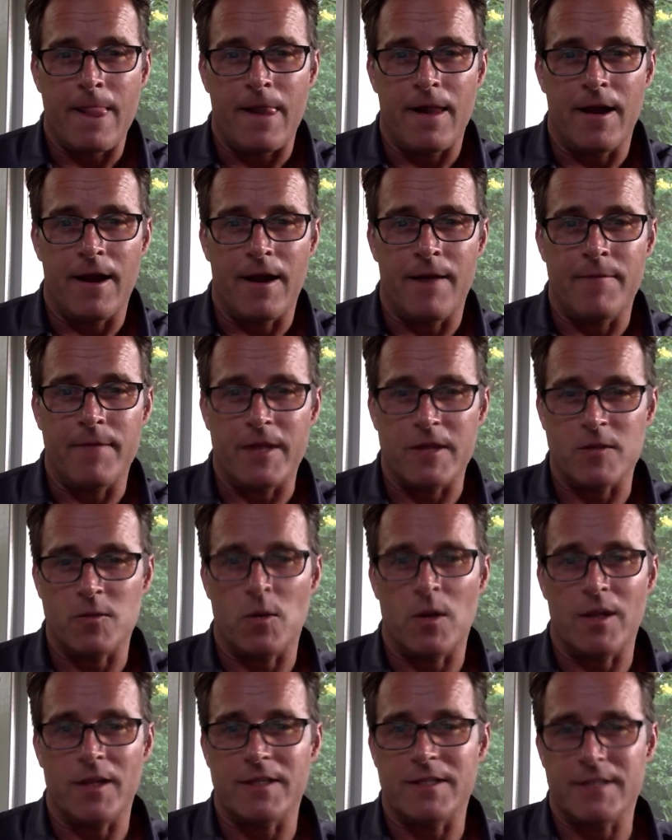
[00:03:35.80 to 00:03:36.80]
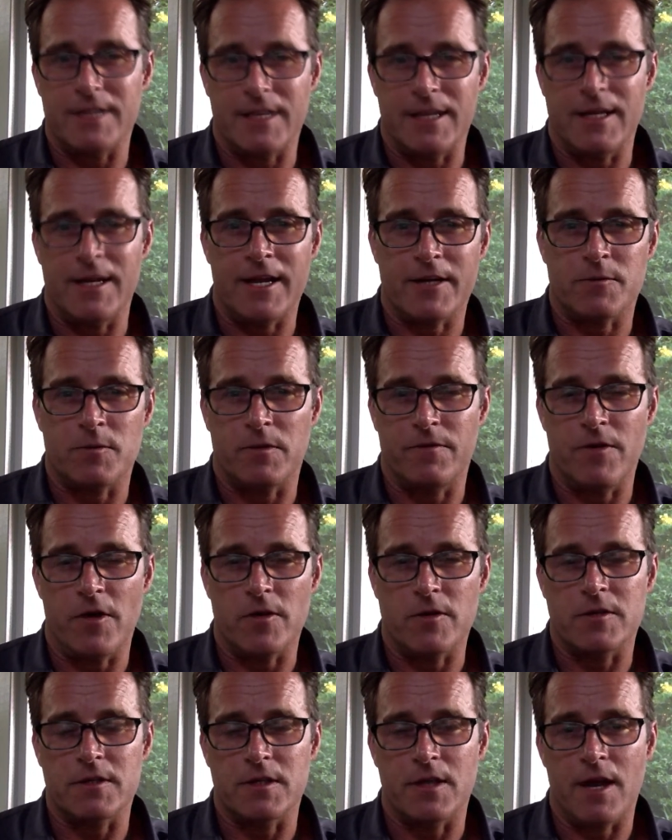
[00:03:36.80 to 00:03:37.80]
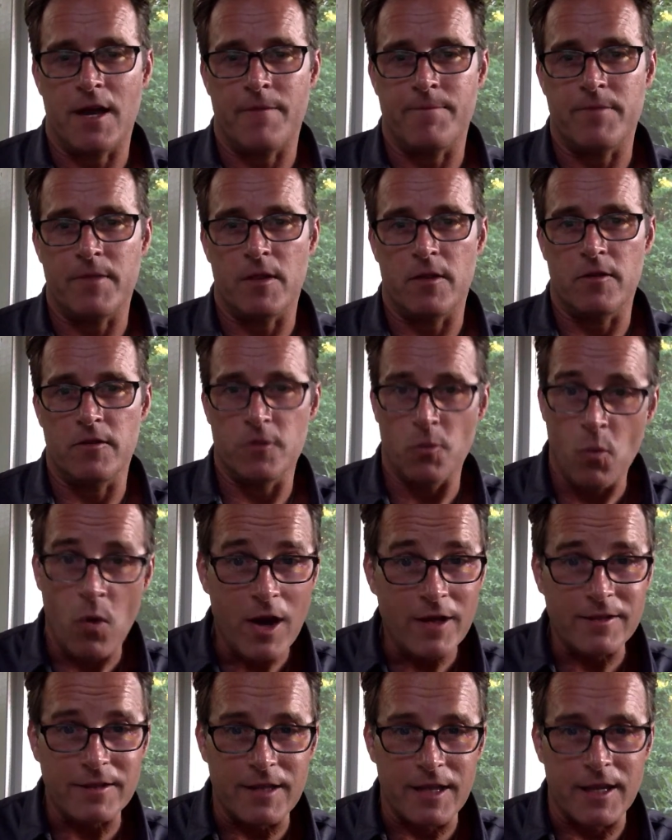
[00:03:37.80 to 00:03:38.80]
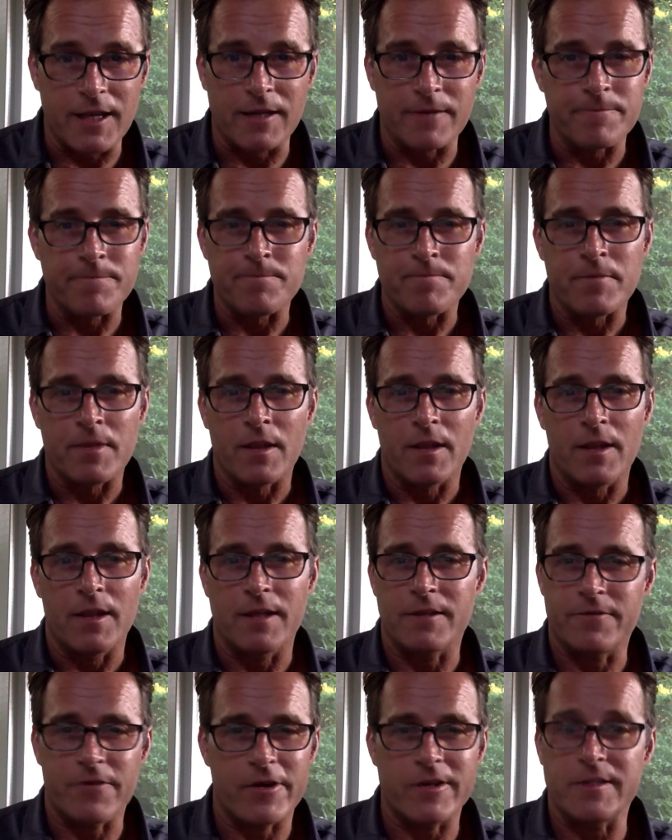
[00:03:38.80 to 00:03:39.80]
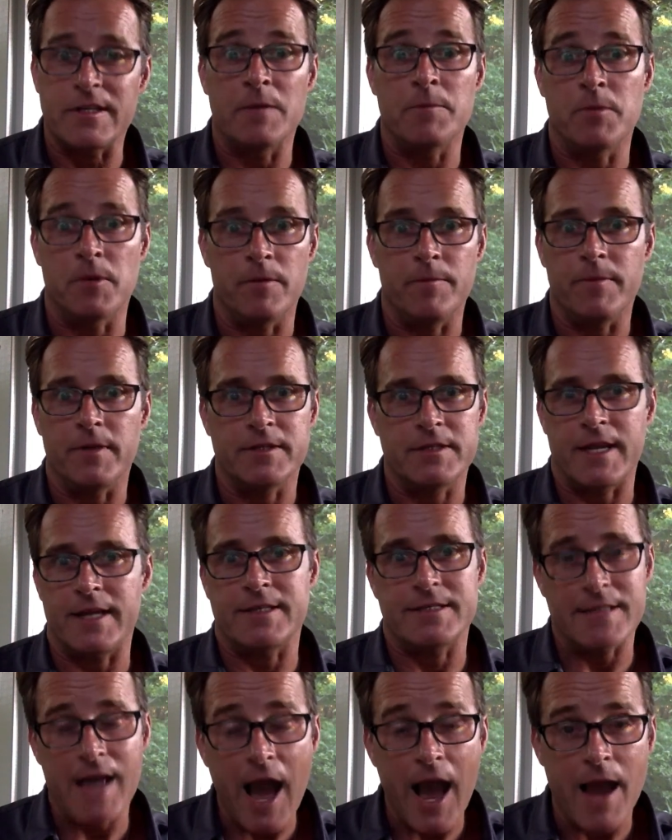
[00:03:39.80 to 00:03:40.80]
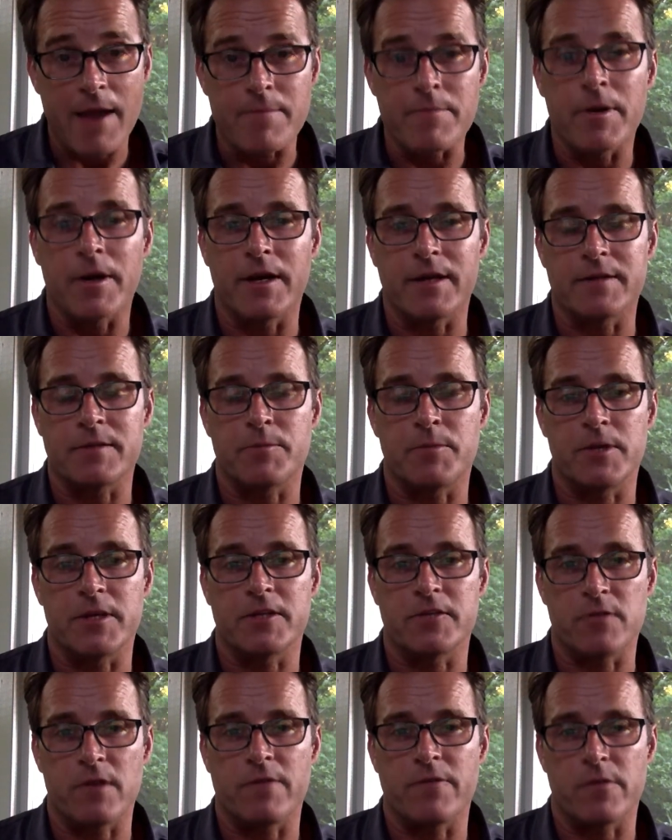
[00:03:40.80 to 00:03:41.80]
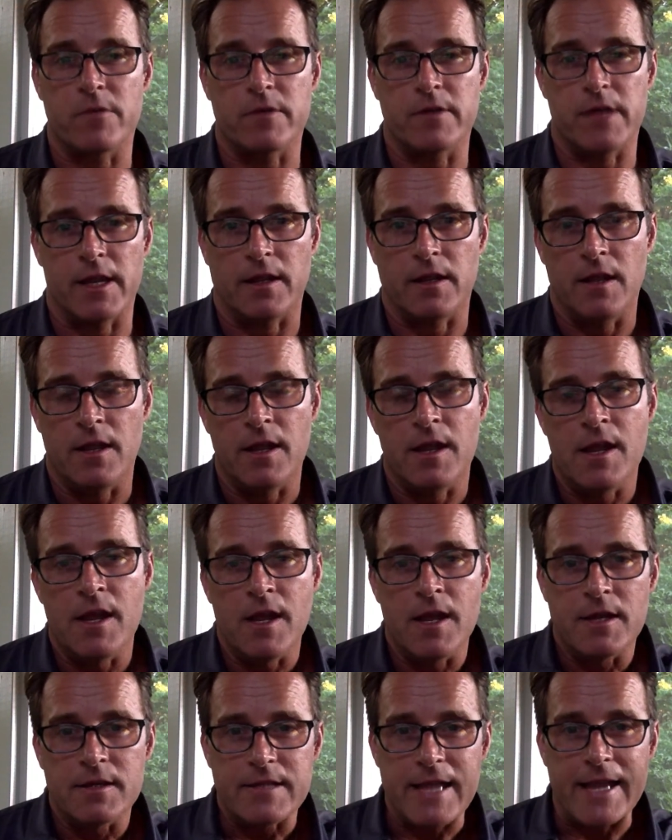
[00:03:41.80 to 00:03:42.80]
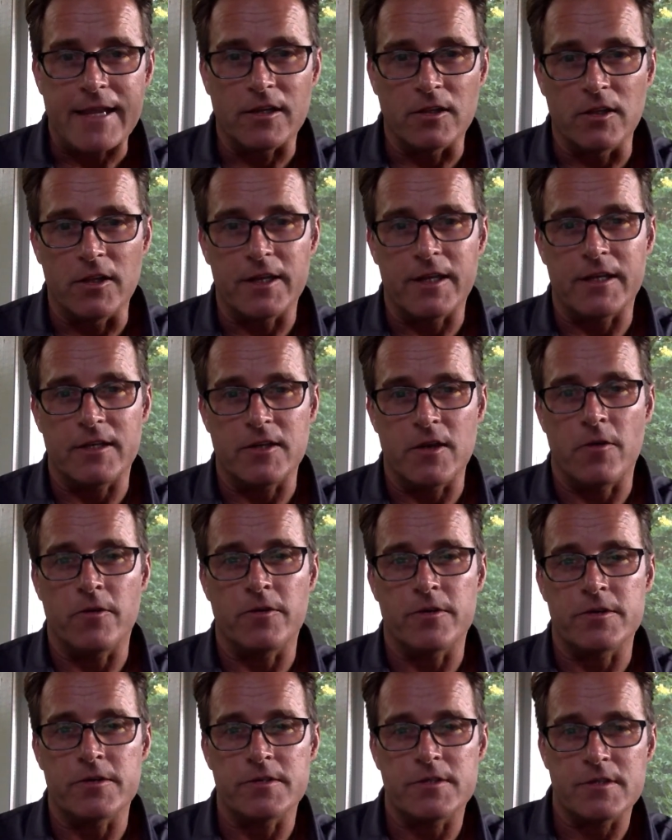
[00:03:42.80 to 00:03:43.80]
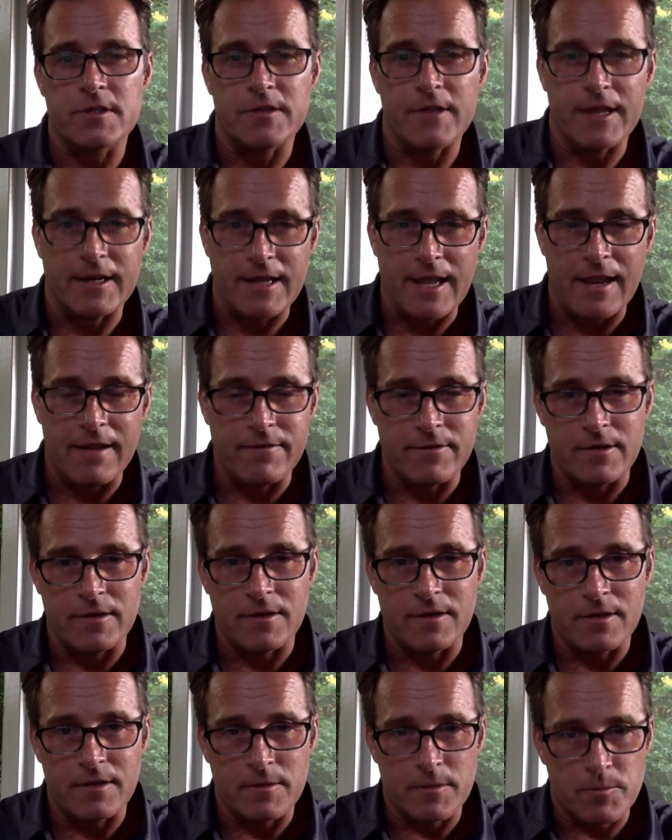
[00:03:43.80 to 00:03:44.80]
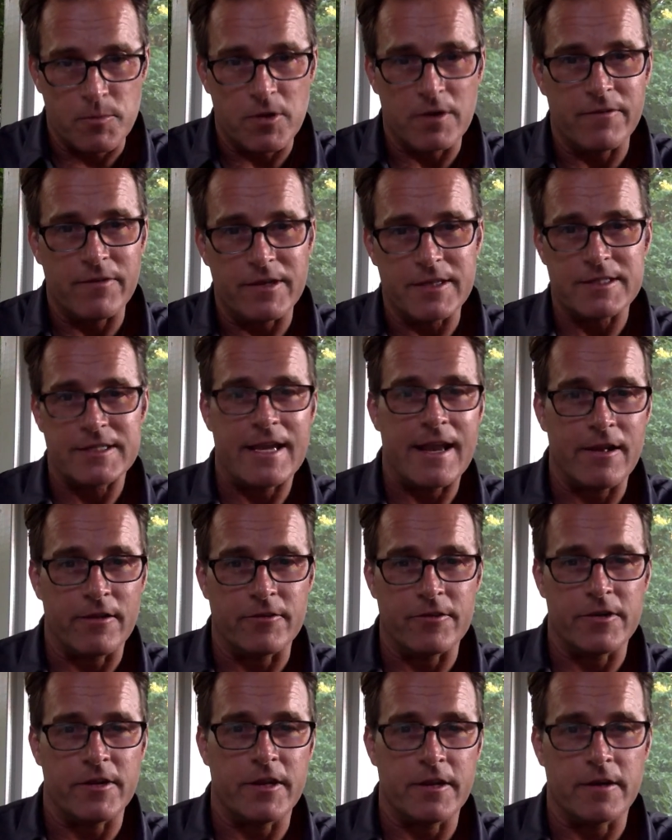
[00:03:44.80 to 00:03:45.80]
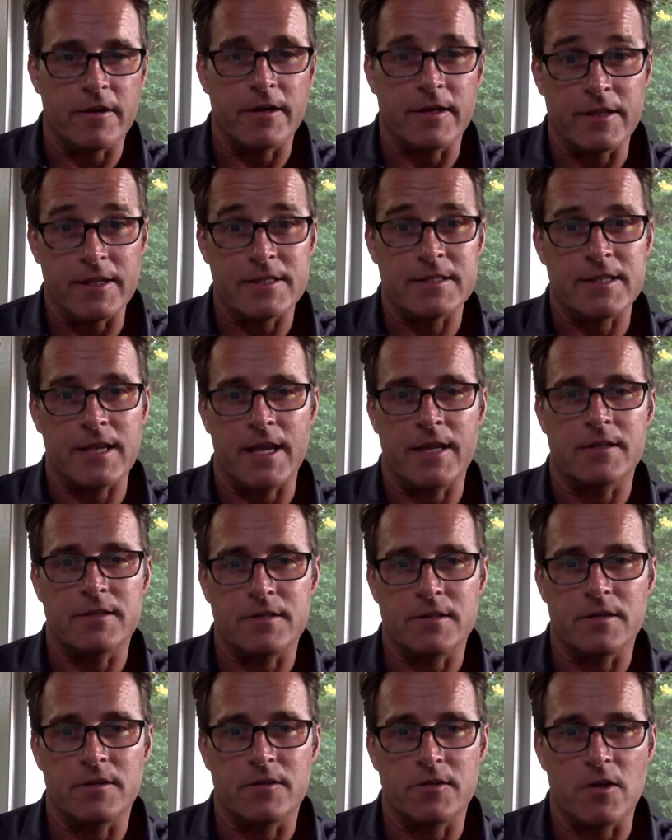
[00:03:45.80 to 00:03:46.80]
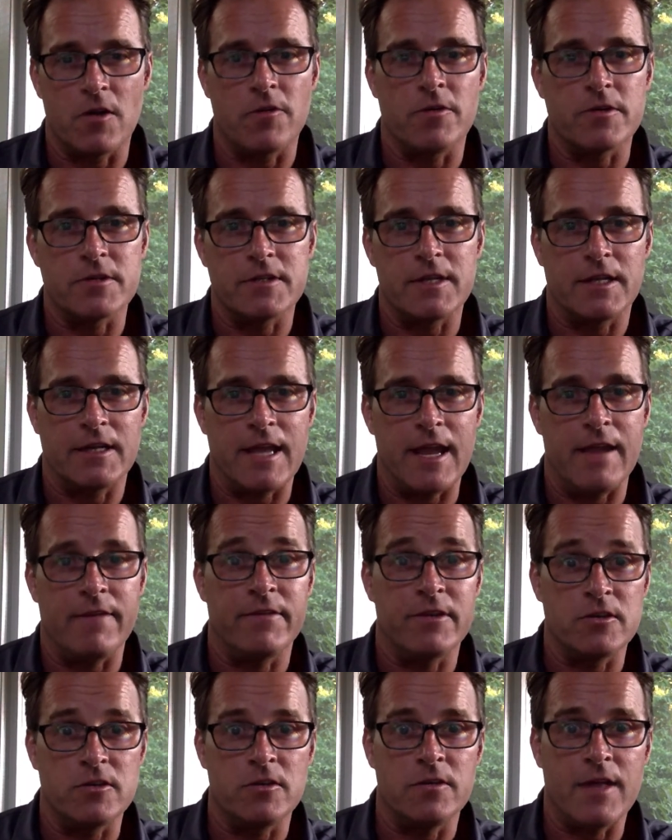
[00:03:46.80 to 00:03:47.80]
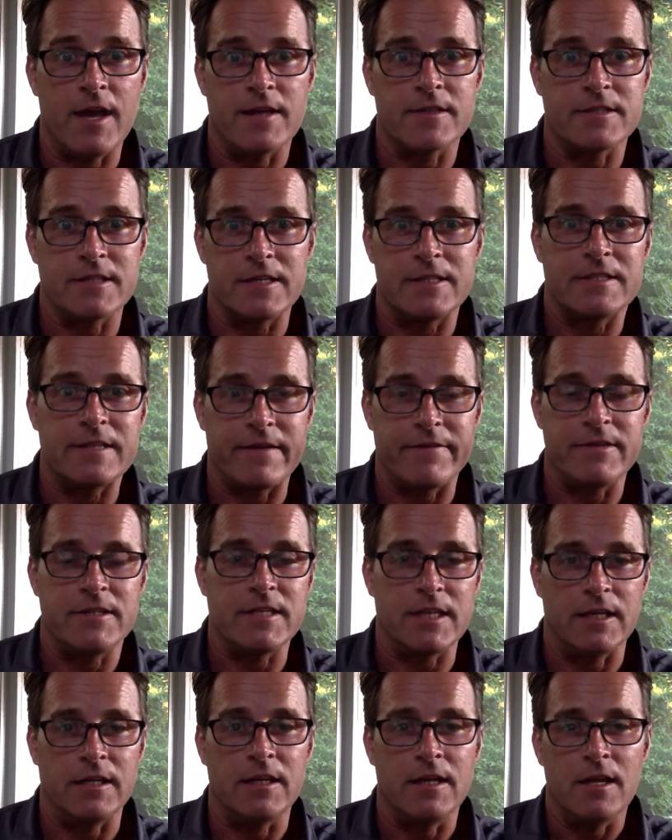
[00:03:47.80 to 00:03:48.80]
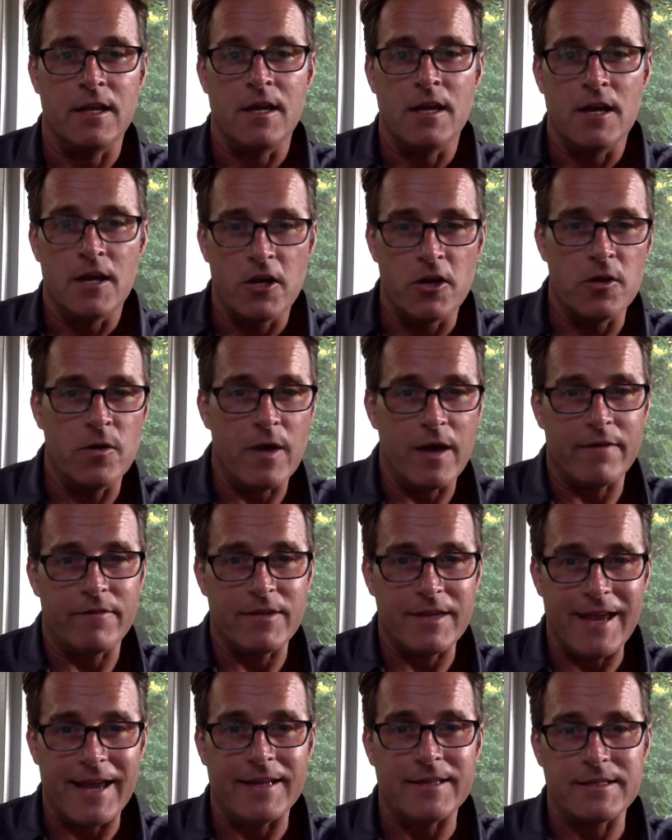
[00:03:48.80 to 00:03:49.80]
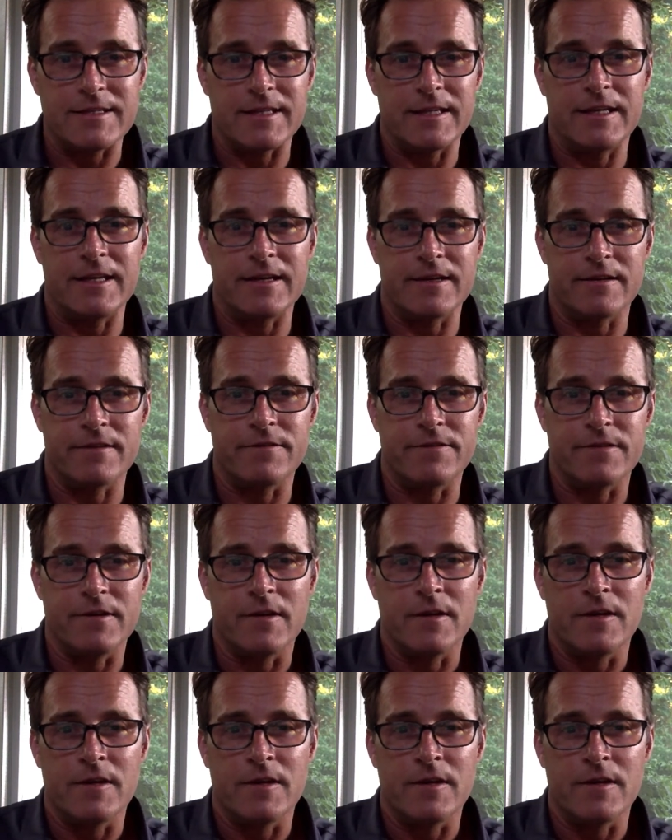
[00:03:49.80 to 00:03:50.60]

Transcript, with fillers: um, as well as to connect with folks. Um, the one thing is very simple. It takes time, but it's a pretty straightforward thing. Take a look at donors that gave in the previous calendar year, in this case, donors that gave in 2017 who have yet to give